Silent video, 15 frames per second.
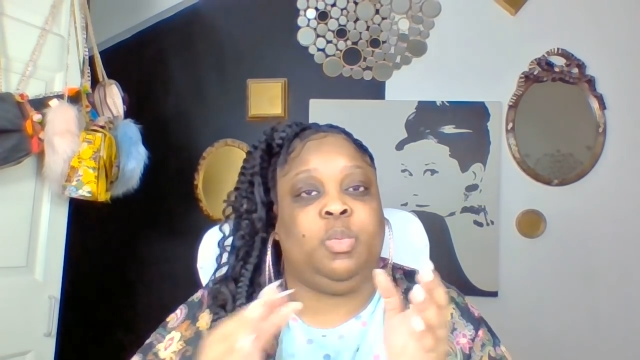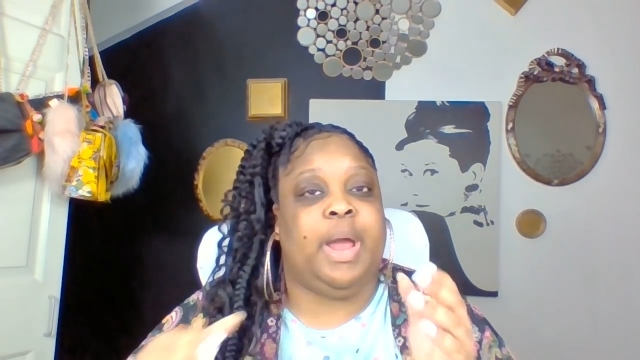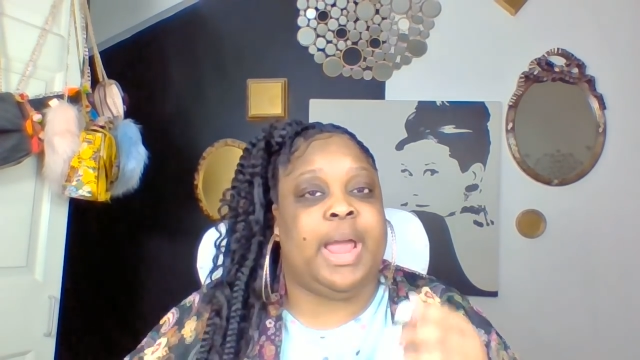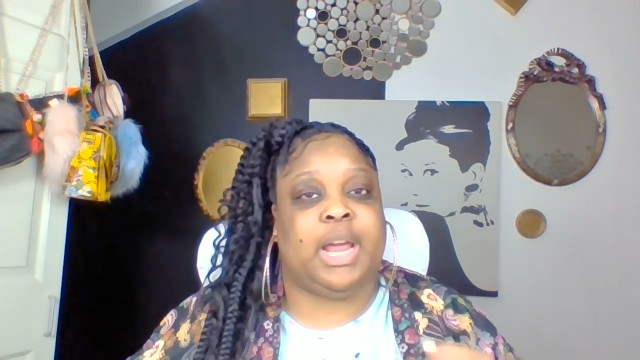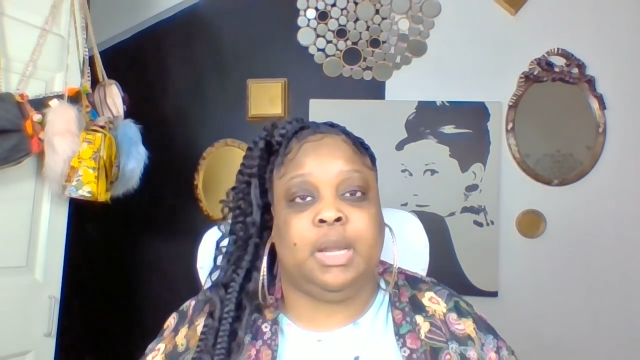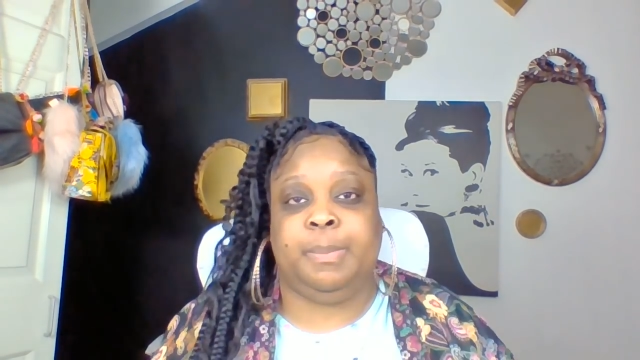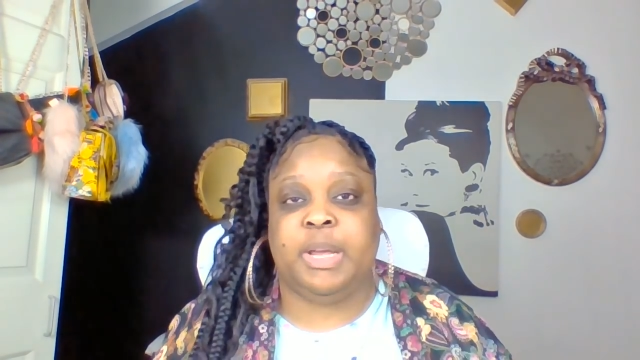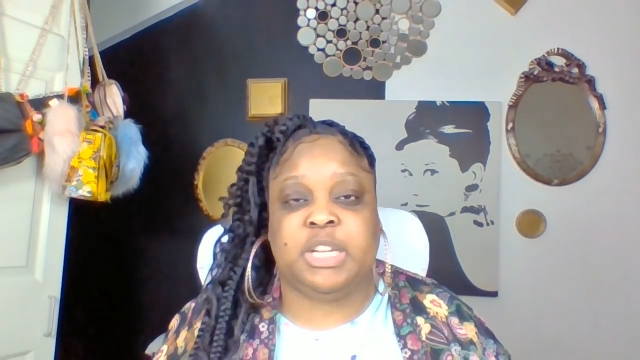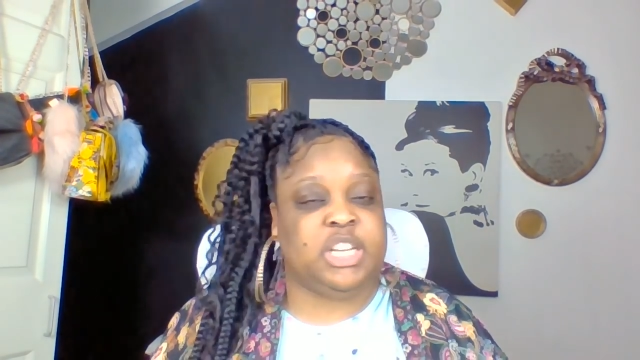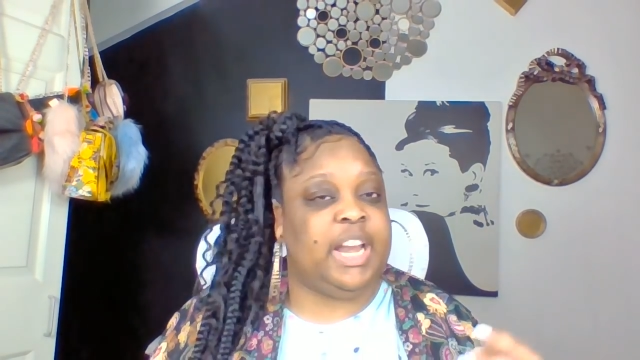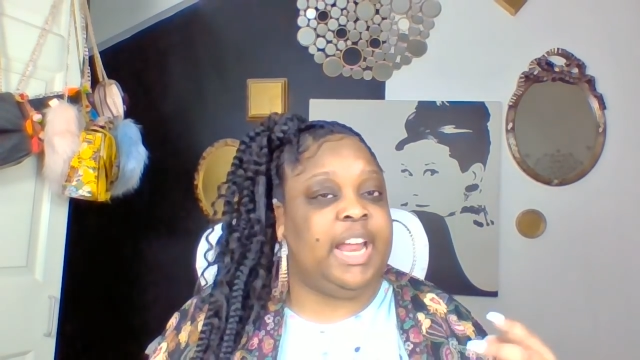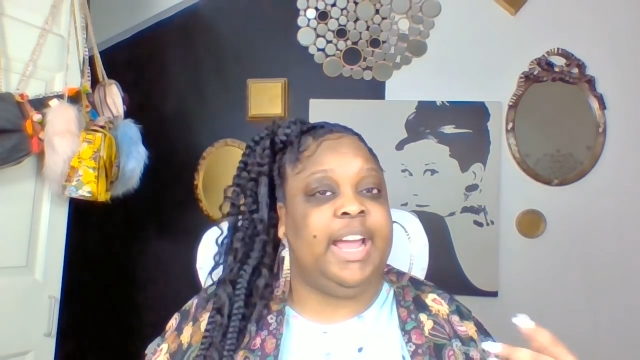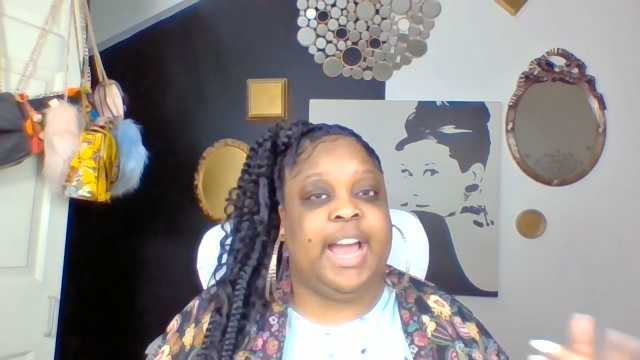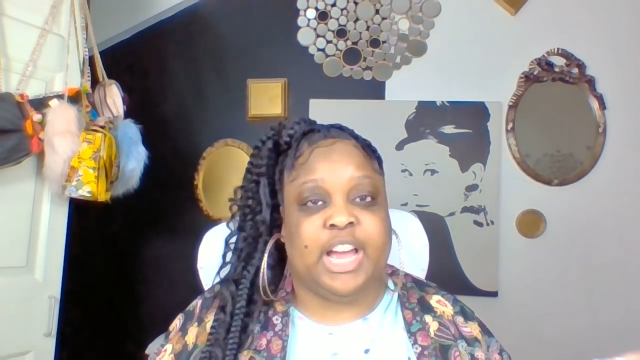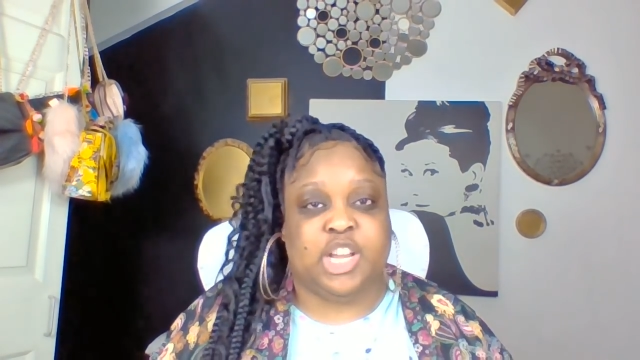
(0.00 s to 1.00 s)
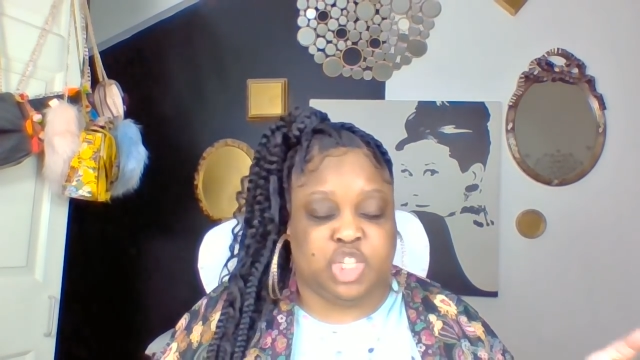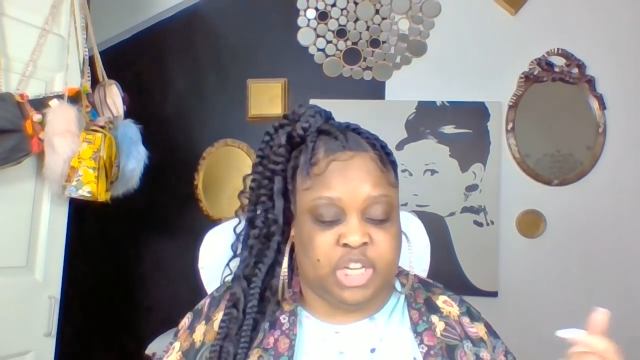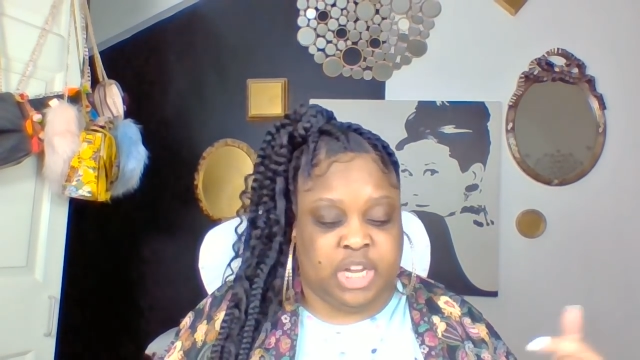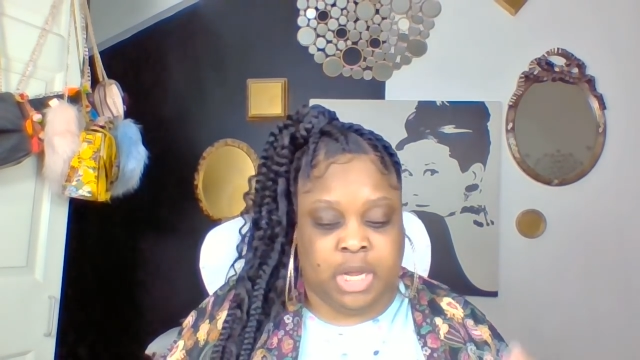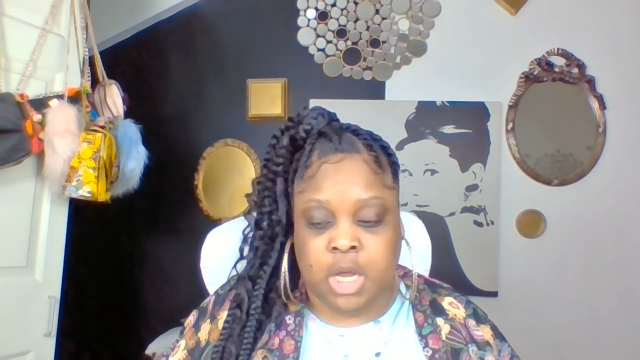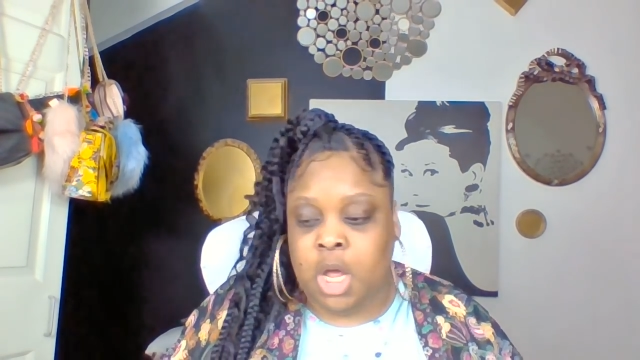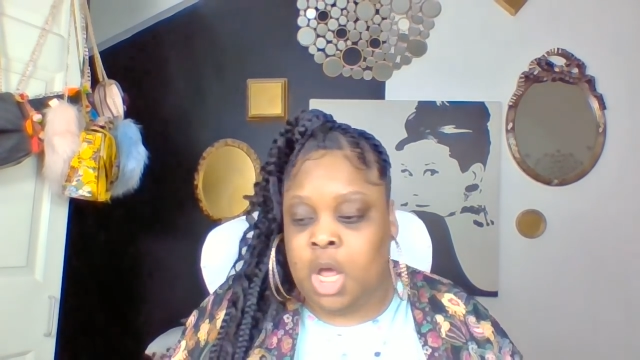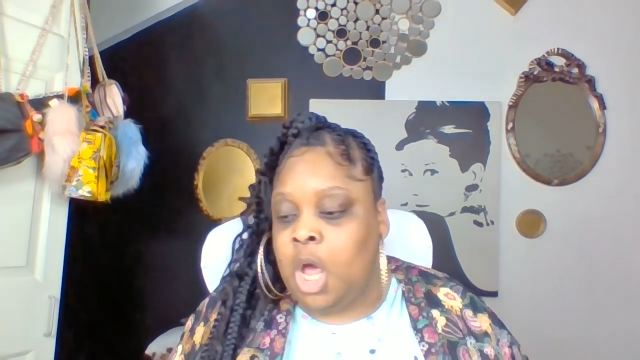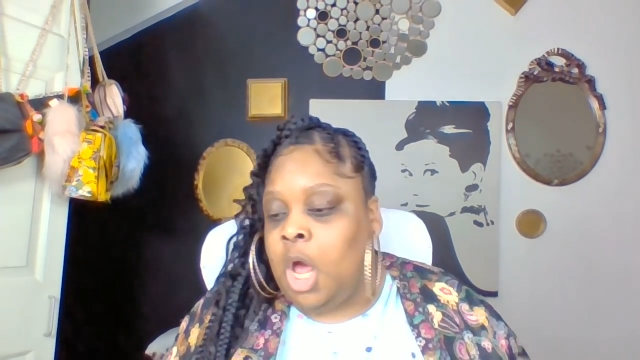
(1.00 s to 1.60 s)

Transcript: raggedy bitch that ain't got shit.